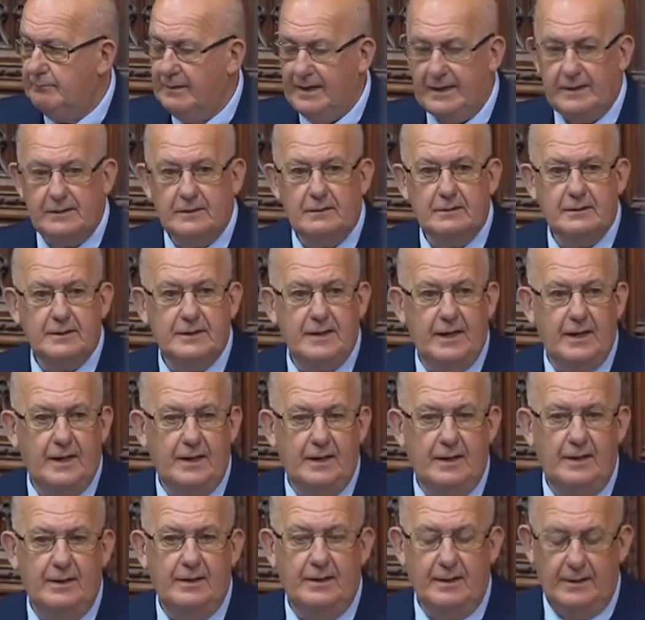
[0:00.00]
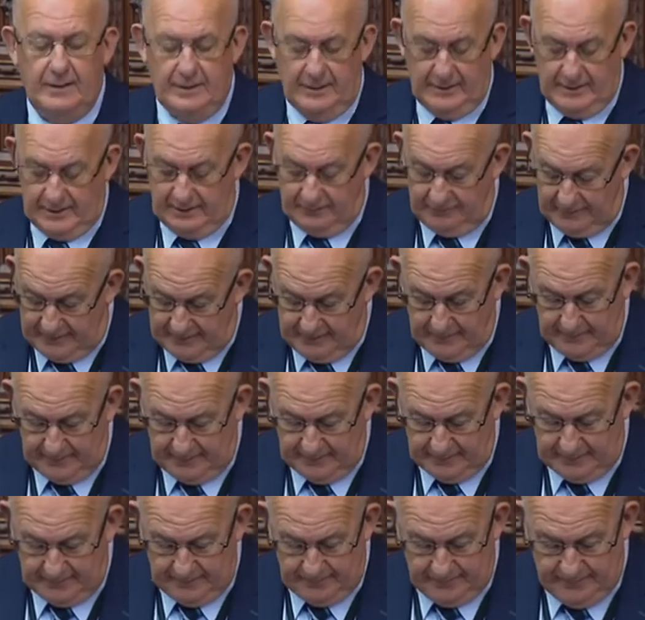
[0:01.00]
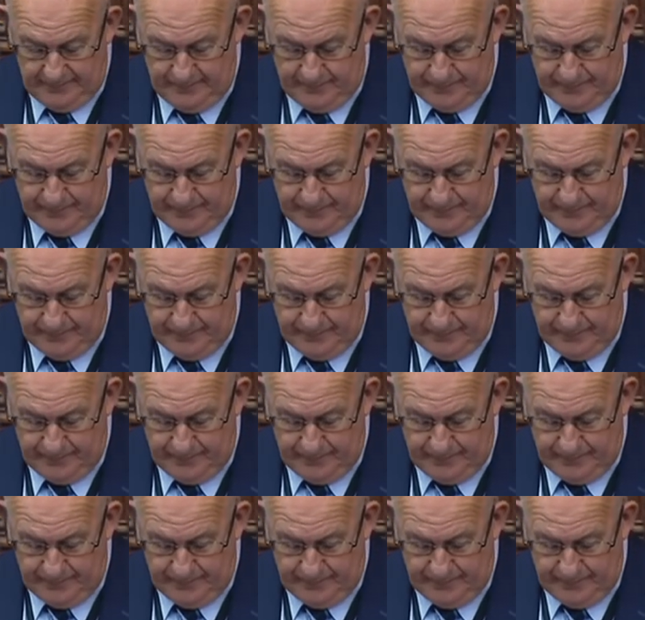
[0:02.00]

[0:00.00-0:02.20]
medical care available.